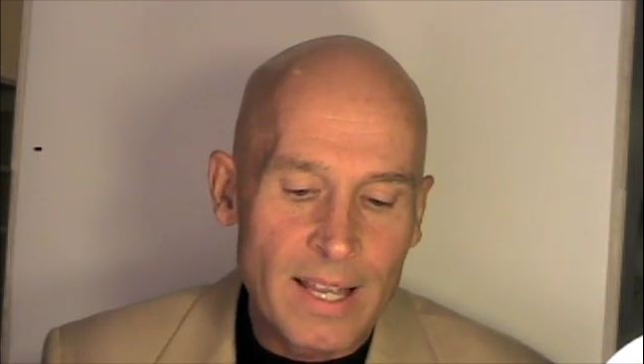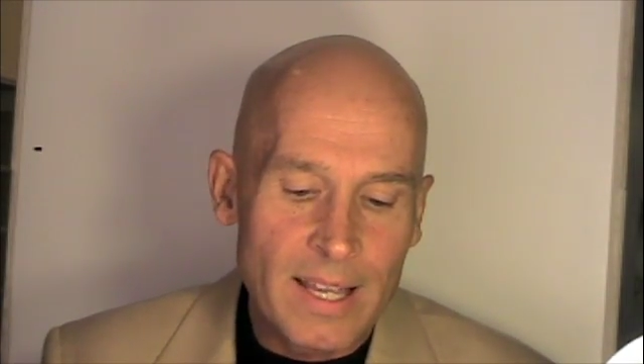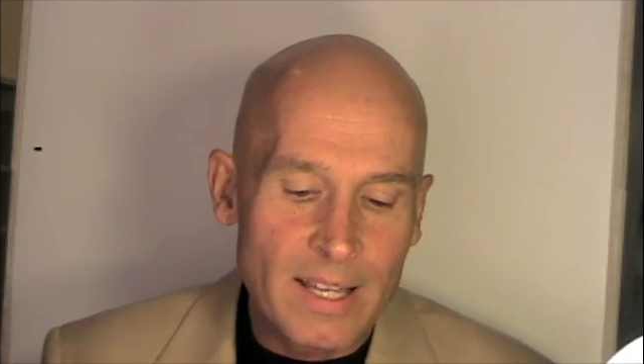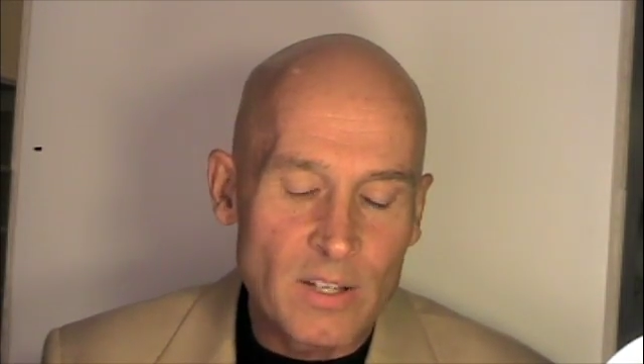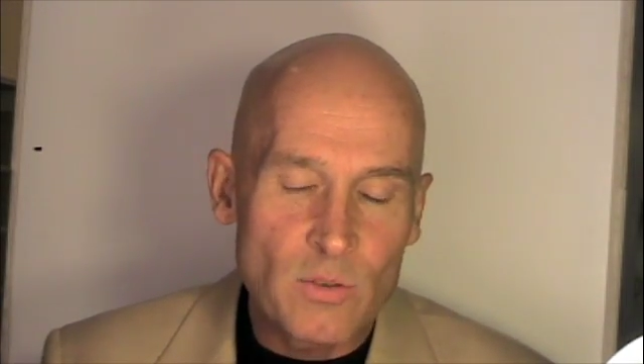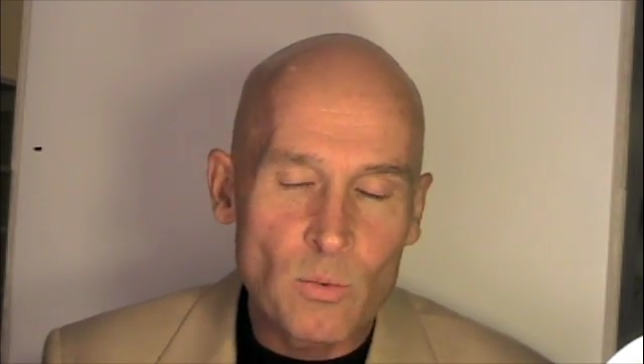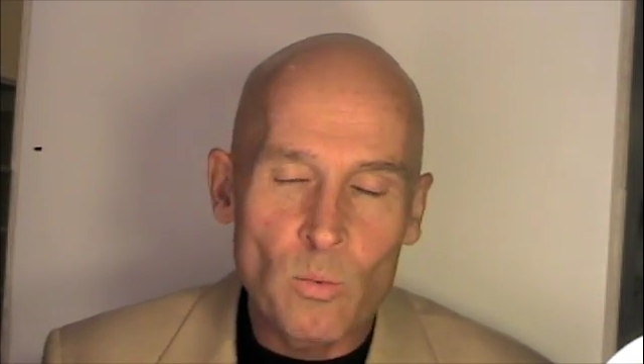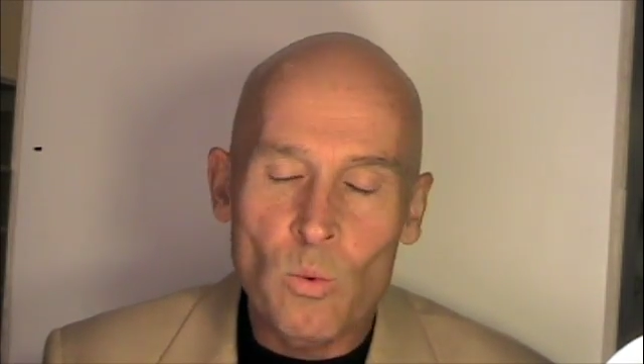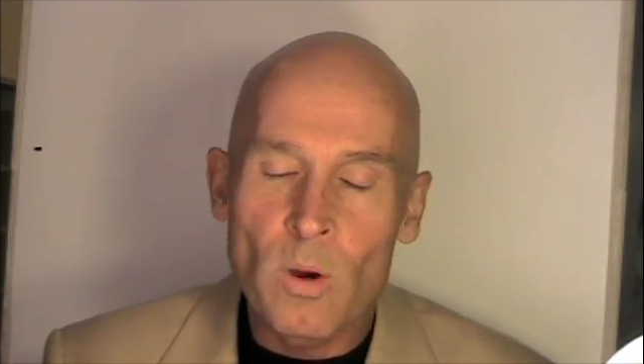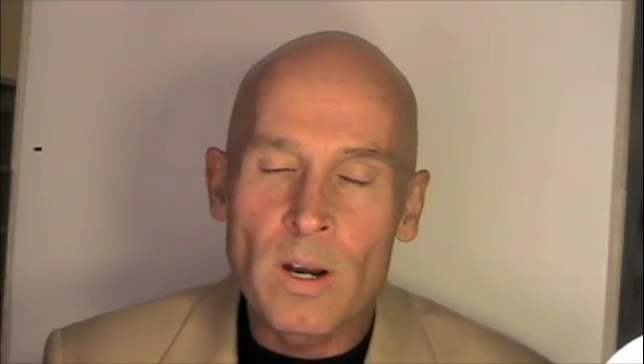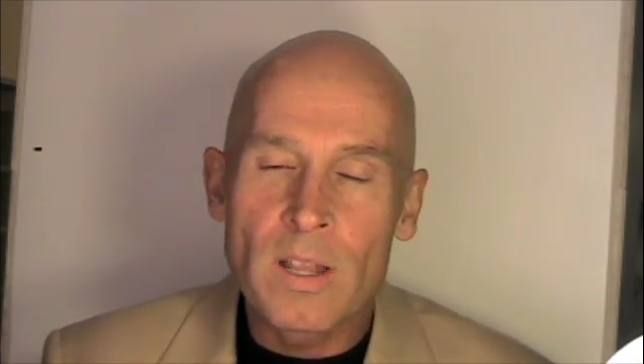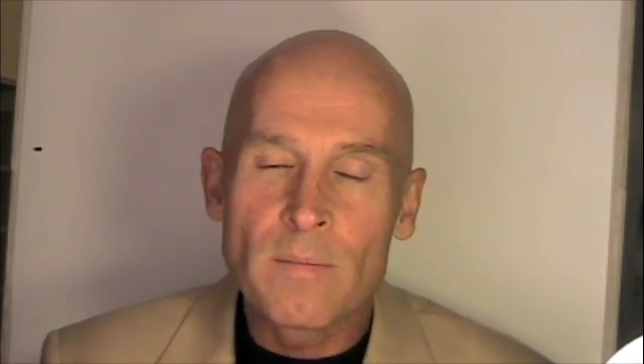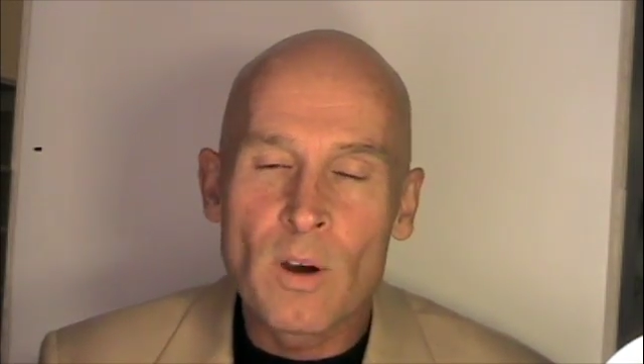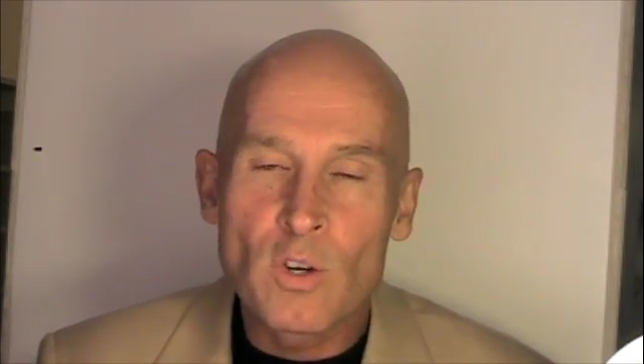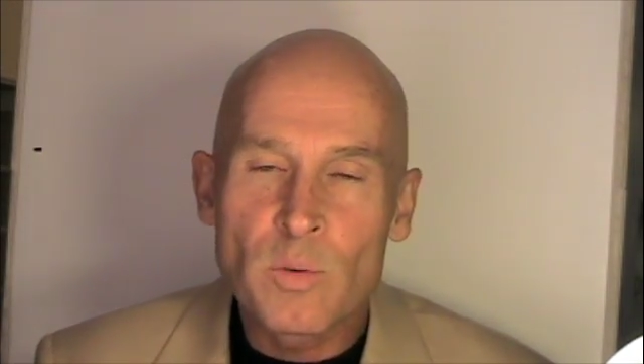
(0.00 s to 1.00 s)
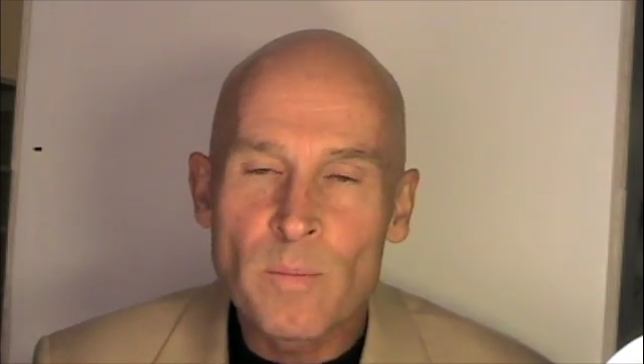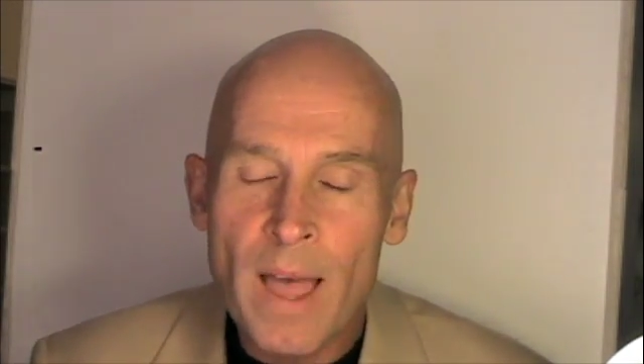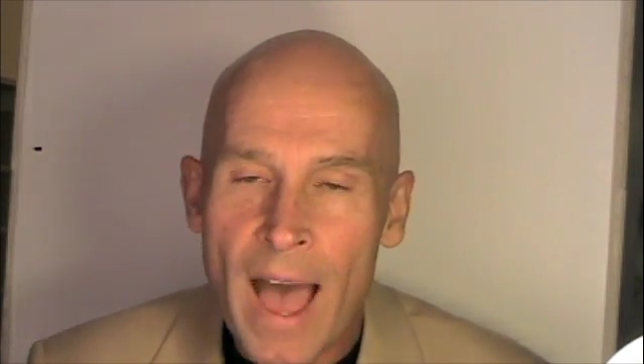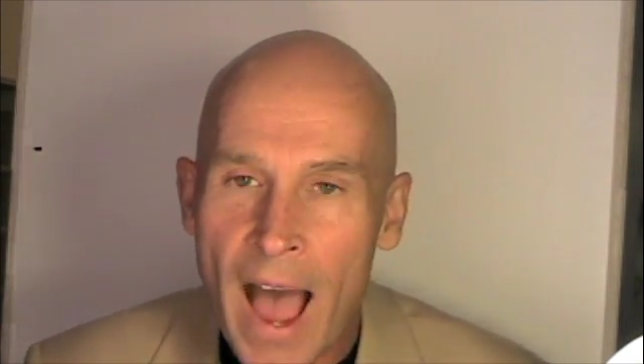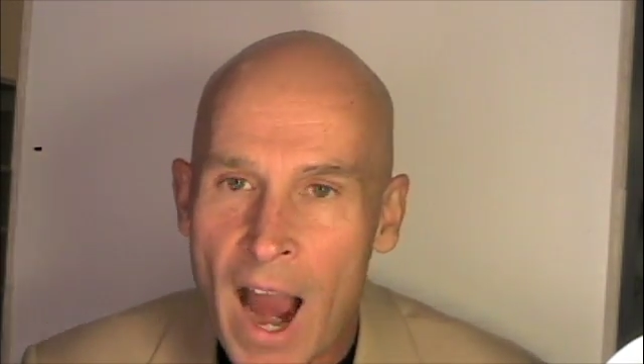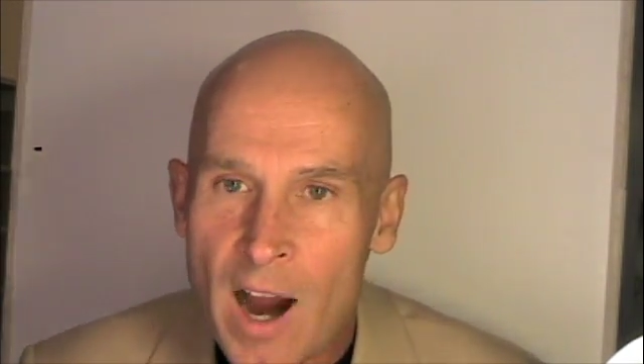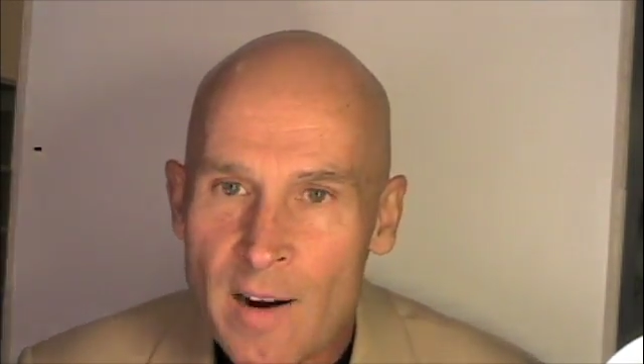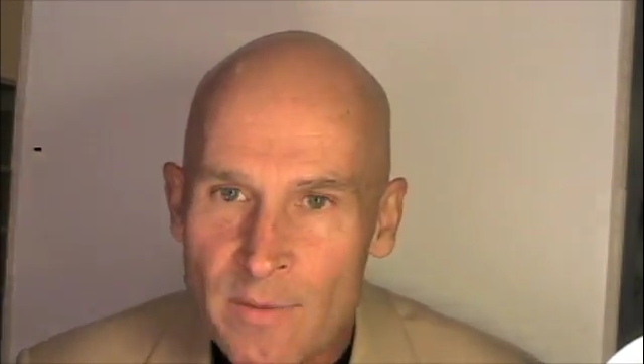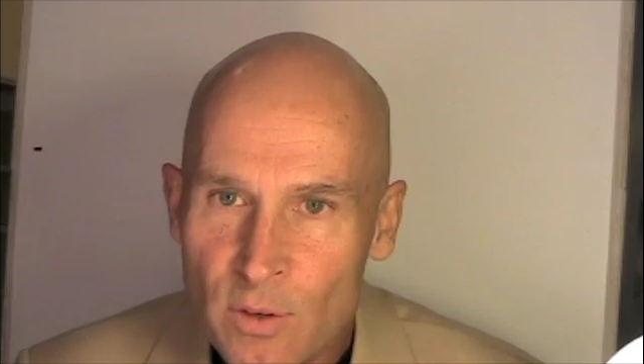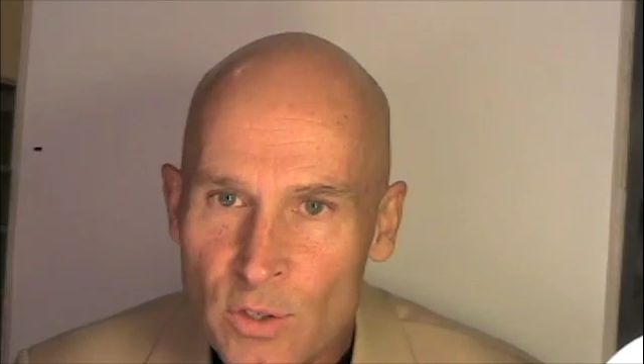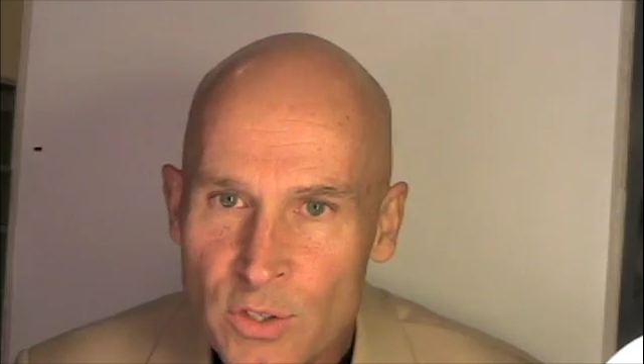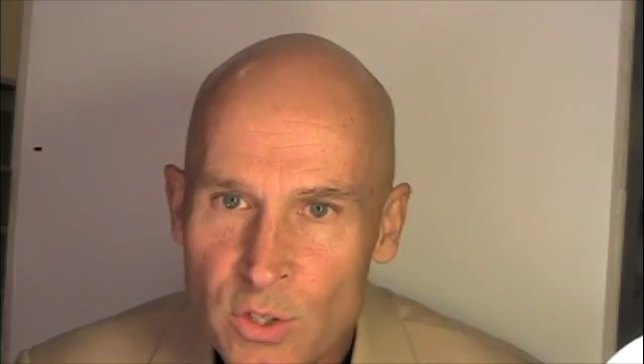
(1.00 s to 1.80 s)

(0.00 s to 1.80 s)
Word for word: is one of the most powerful